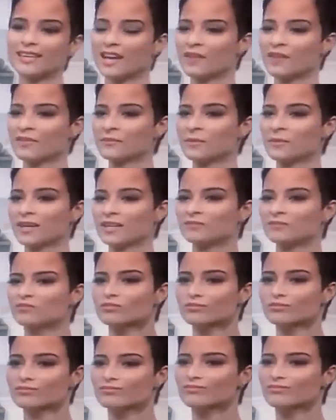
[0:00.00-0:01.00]
Everybody,
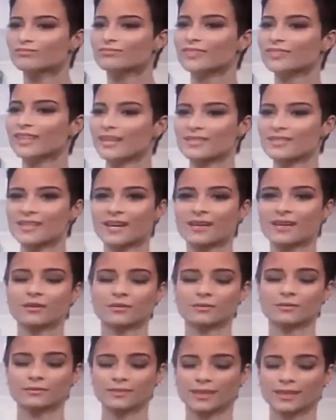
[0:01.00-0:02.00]
I was like,
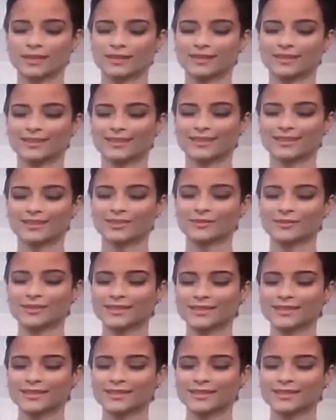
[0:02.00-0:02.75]
oh my God.